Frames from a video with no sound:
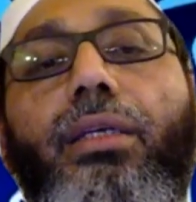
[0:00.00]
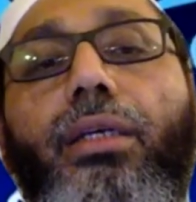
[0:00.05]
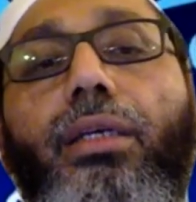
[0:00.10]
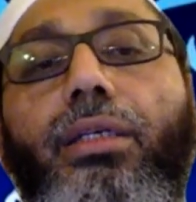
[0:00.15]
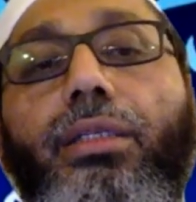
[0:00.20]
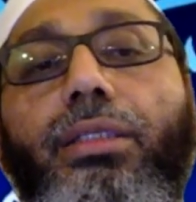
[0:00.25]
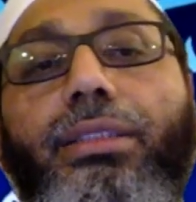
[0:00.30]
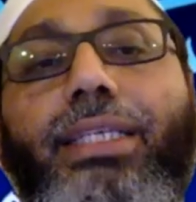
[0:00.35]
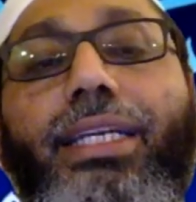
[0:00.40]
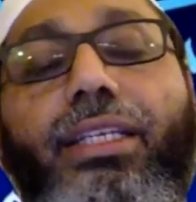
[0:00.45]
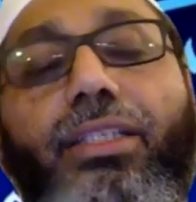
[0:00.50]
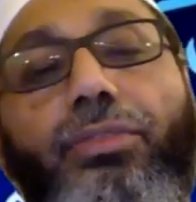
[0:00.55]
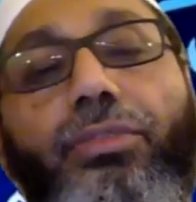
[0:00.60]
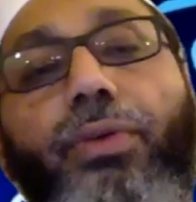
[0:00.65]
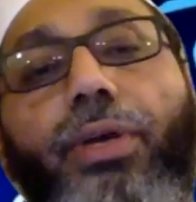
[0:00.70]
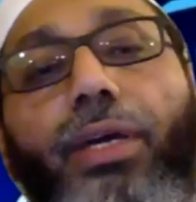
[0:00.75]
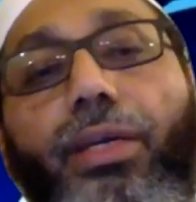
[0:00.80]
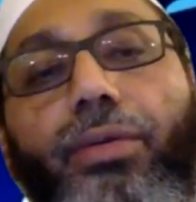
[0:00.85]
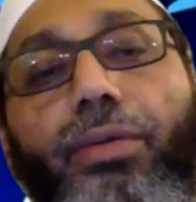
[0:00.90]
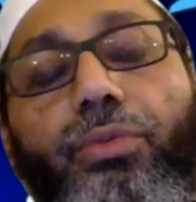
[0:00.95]

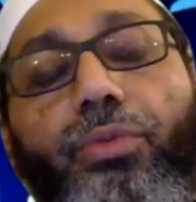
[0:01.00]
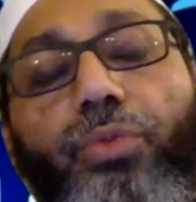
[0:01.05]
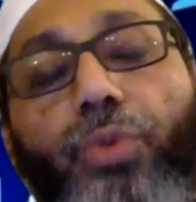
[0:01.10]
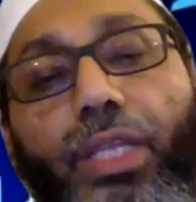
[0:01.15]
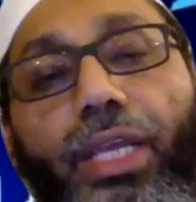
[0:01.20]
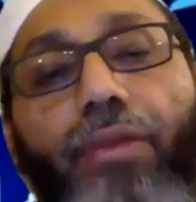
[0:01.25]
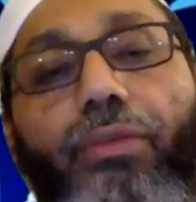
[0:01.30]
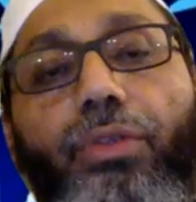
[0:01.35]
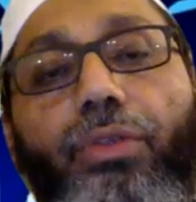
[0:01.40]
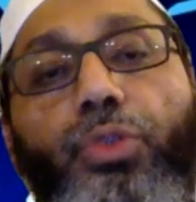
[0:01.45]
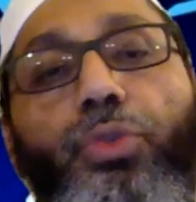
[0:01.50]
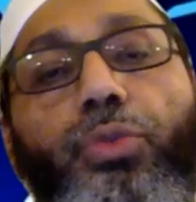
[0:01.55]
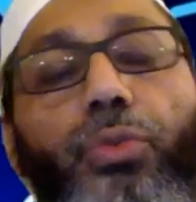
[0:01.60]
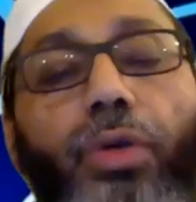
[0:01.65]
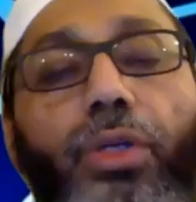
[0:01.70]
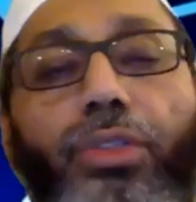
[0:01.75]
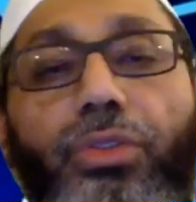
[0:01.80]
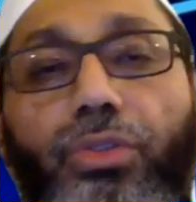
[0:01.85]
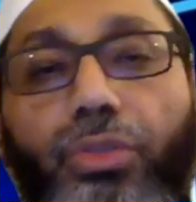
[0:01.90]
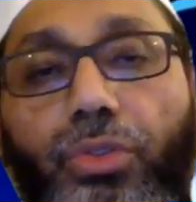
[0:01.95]
satisfy whatever you
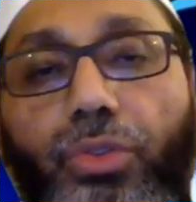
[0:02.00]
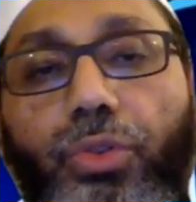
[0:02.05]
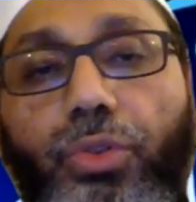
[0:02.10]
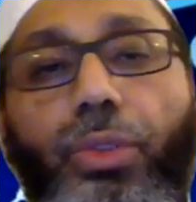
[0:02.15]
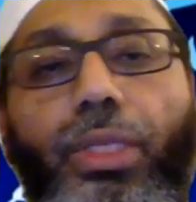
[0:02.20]
want to do.